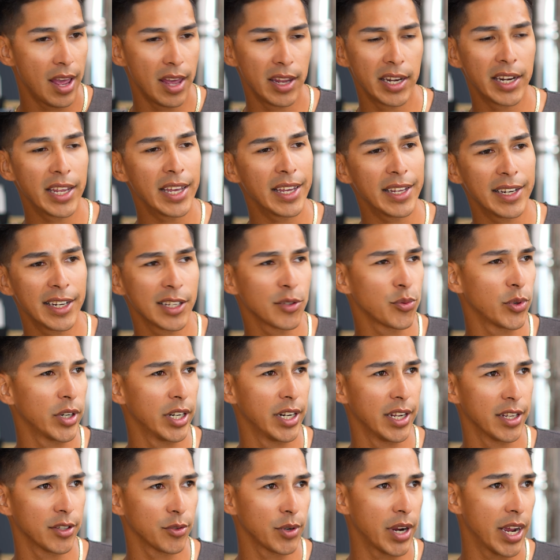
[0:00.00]
And it is what
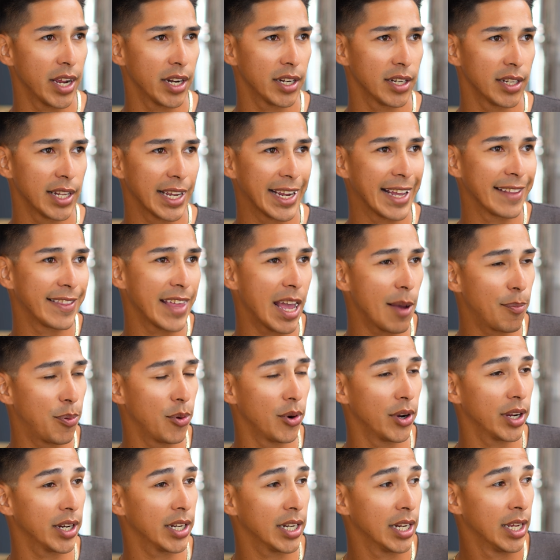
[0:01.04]
it is, right? Like at that
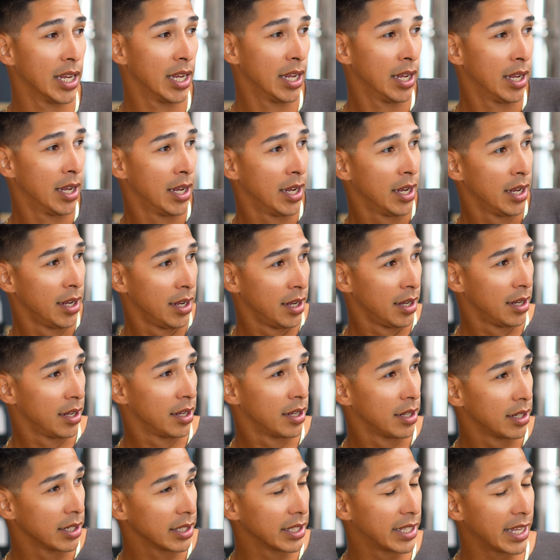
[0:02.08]
point,
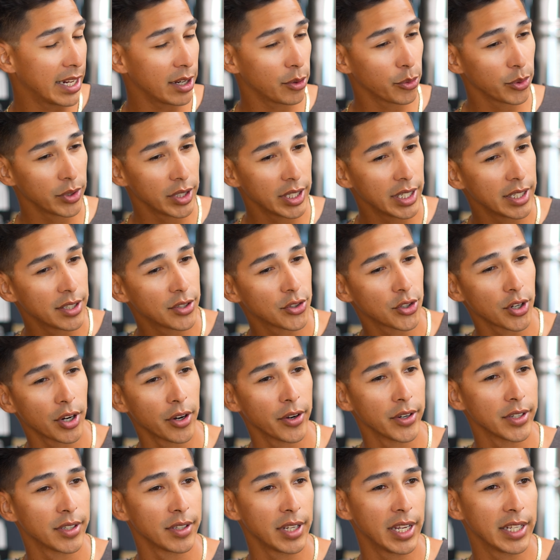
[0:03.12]
getting released,
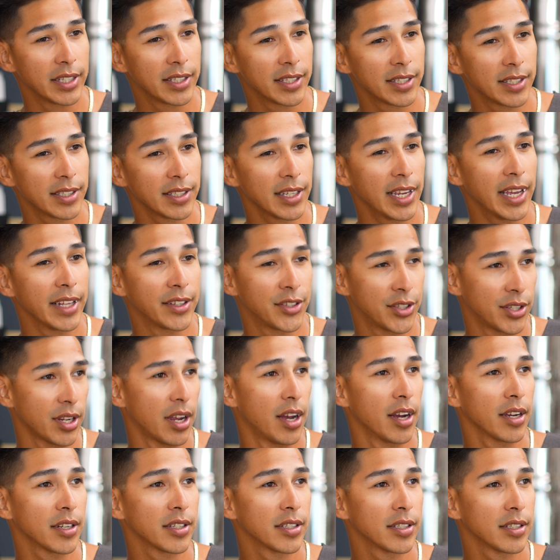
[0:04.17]
sure, it
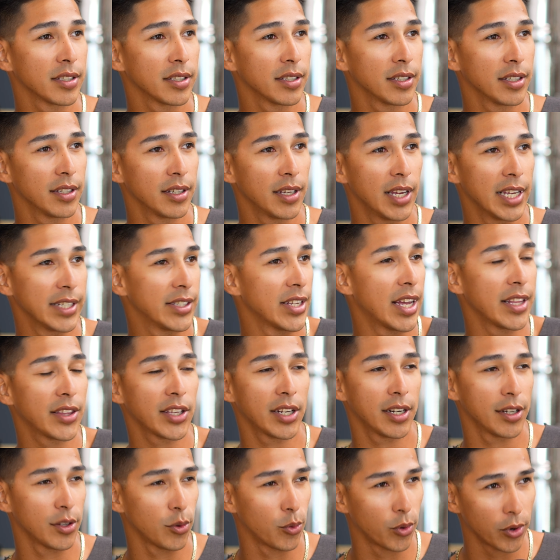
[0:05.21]
sucks. It's not
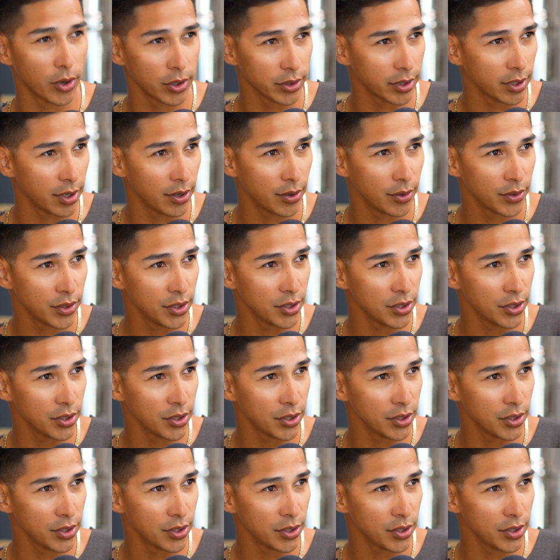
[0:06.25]
the end of the world, though.